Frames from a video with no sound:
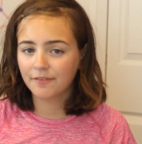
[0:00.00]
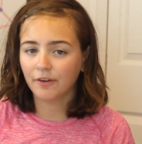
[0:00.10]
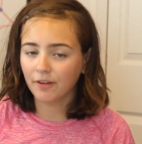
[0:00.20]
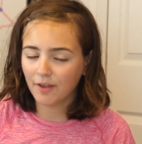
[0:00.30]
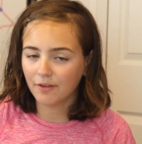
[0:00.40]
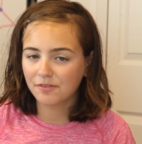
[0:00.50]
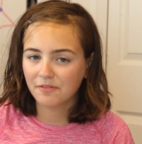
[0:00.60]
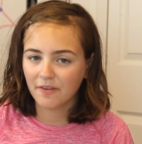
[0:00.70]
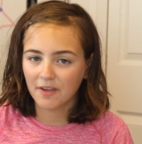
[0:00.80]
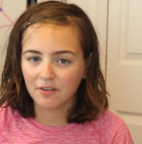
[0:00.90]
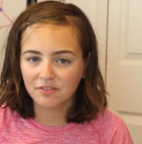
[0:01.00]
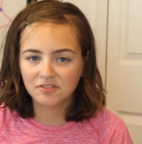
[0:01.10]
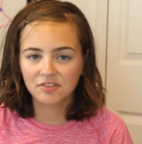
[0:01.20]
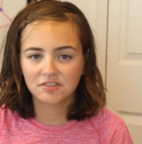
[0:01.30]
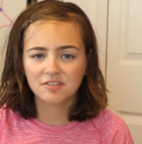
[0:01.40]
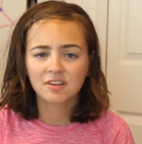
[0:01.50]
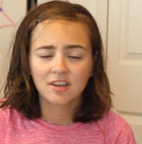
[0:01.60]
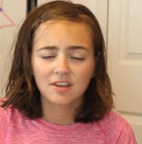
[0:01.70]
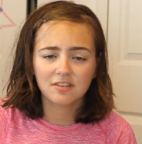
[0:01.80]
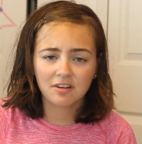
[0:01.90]
if all else fails, just
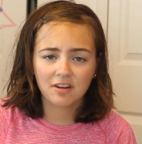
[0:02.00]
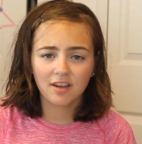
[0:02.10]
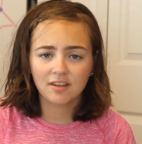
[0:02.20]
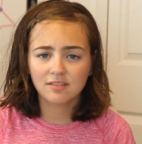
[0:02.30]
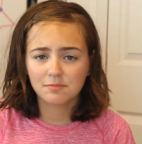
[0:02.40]
turning on